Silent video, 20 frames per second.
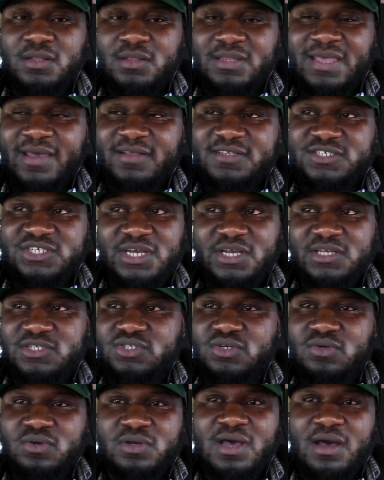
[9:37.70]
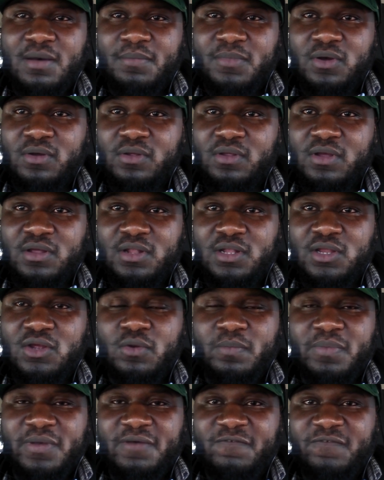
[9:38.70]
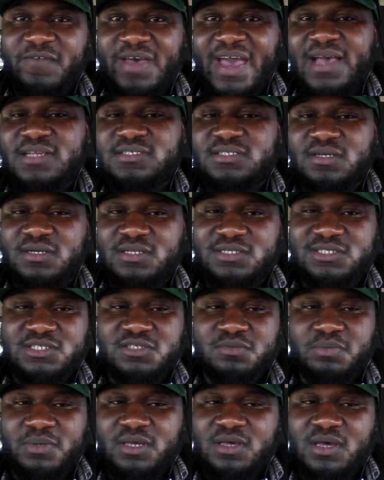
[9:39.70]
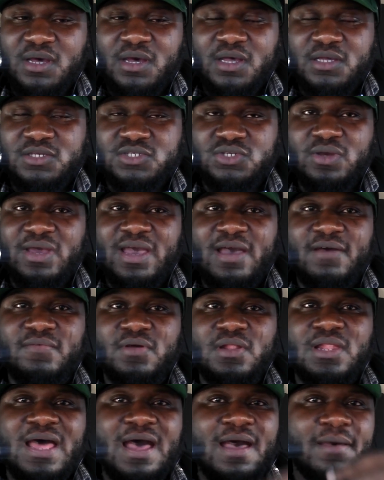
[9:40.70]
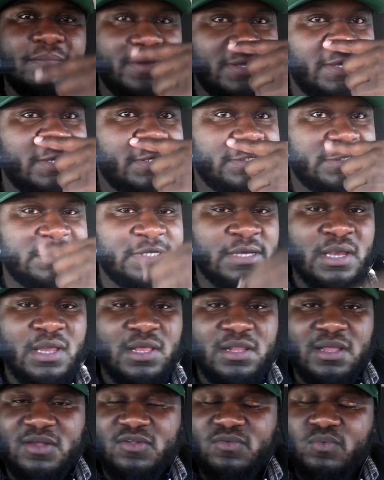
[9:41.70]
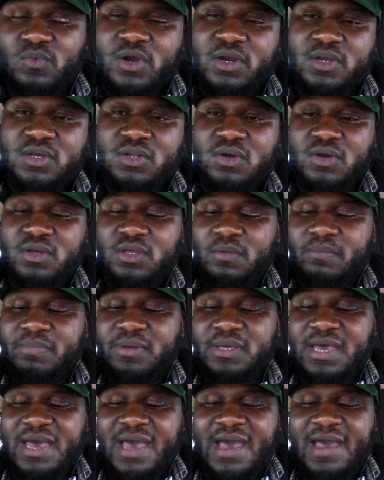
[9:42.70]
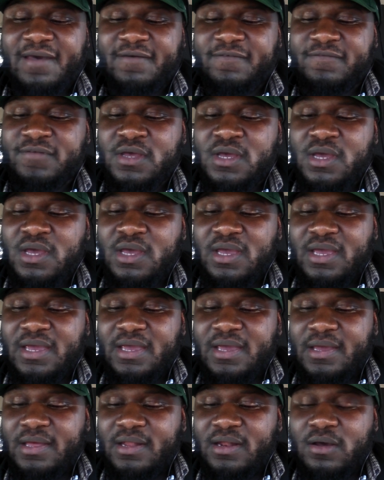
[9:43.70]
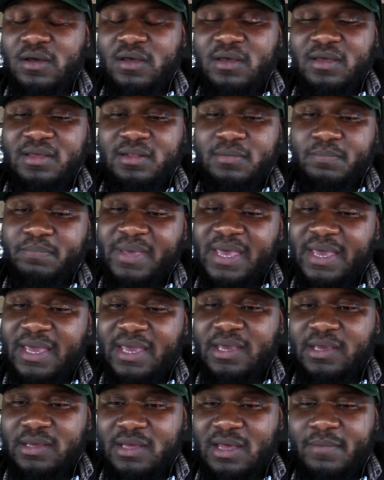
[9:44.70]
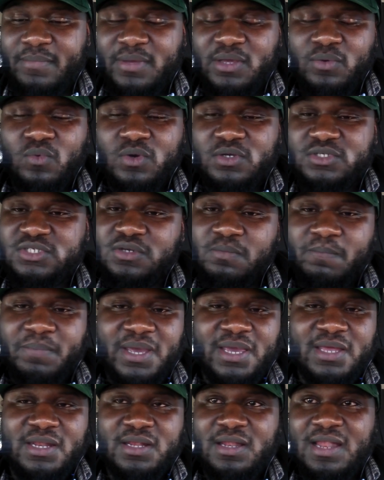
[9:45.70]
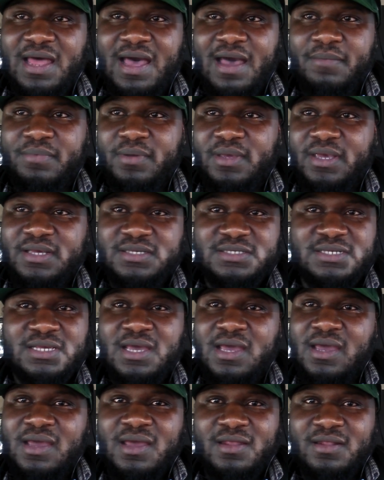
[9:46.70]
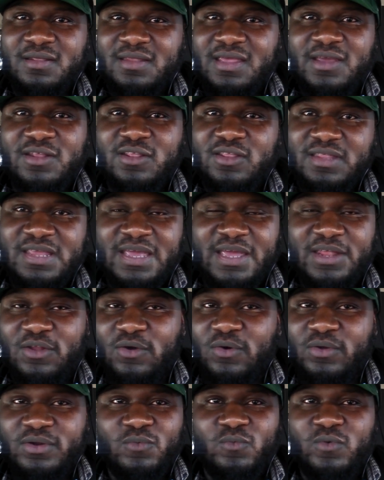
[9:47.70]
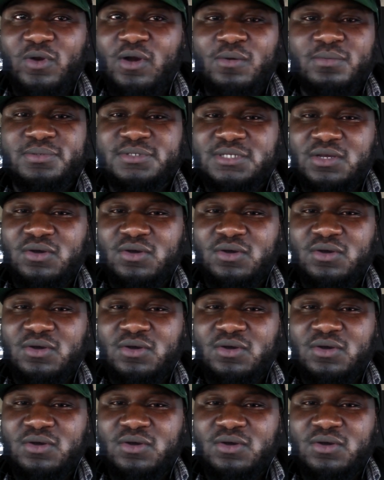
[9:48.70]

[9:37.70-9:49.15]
That change could come a little bit faster just because you have a lobbyist that's working on your behalf and paying. I mean, once you pay the lobbyist, they know the ropes.